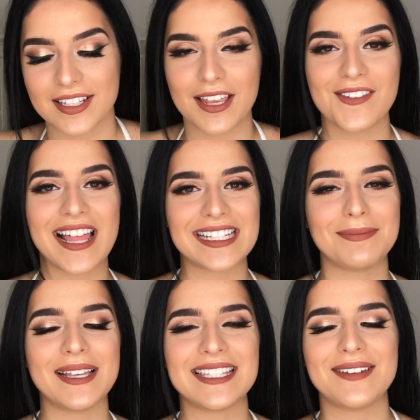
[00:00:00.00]
So if you liked
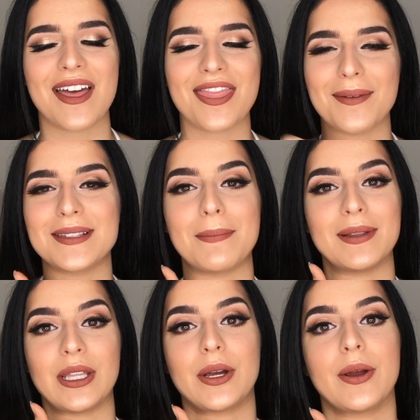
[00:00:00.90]
it, please leave a thumbs up
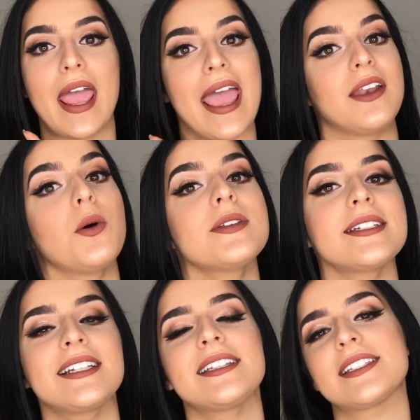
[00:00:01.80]
below, and
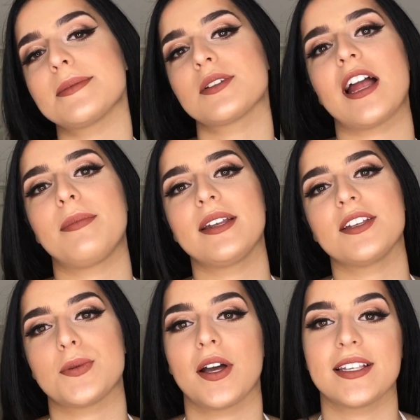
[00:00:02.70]
also click the subscribe button
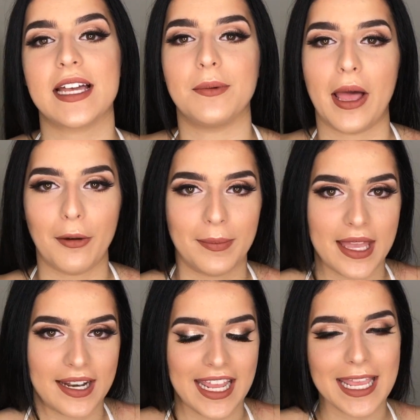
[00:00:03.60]
as well, because that will help me
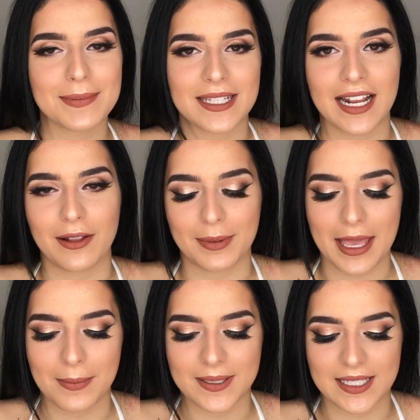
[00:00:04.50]
out heaps and I'll be
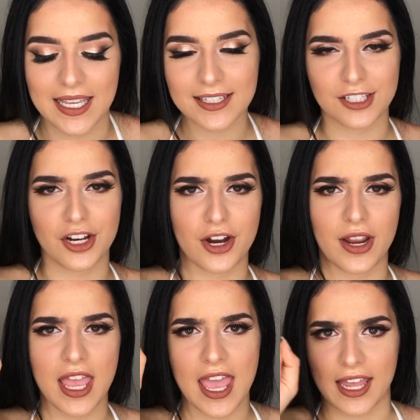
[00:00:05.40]
able to get to
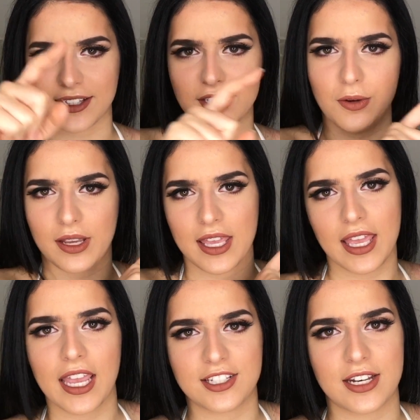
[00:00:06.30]
know and stalk
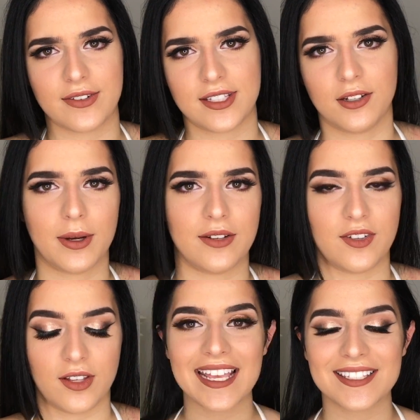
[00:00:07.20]
each and every single one of
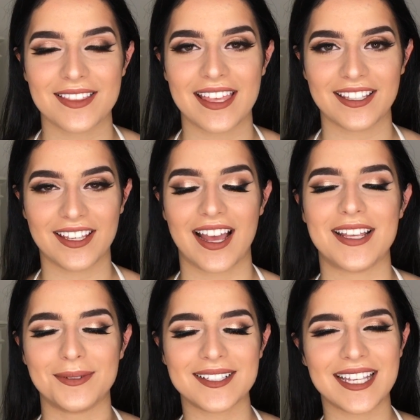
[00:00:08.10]
you. Okay, so thank you
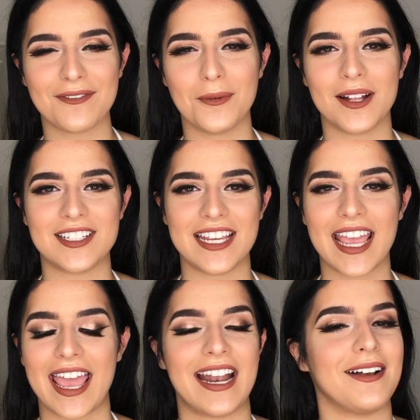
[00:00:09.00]
guys once again for watching,
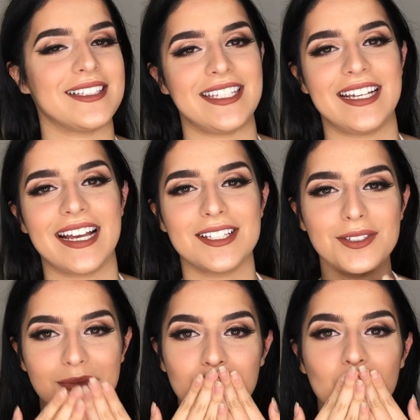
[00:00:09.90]
and I'll see you guys
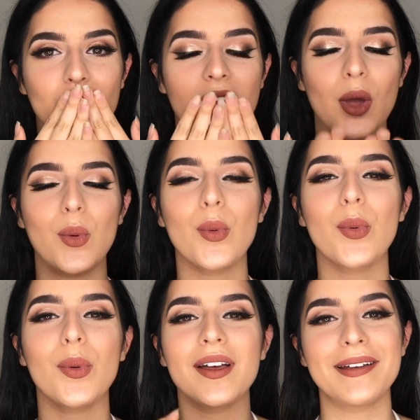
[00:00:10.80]

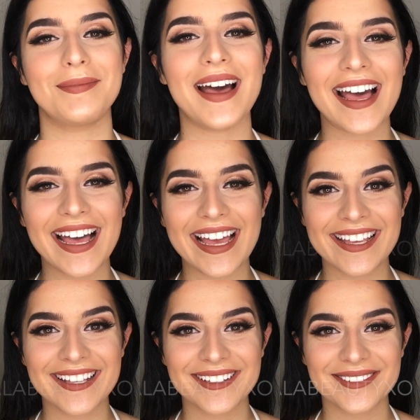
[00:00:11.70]
soon. Bye!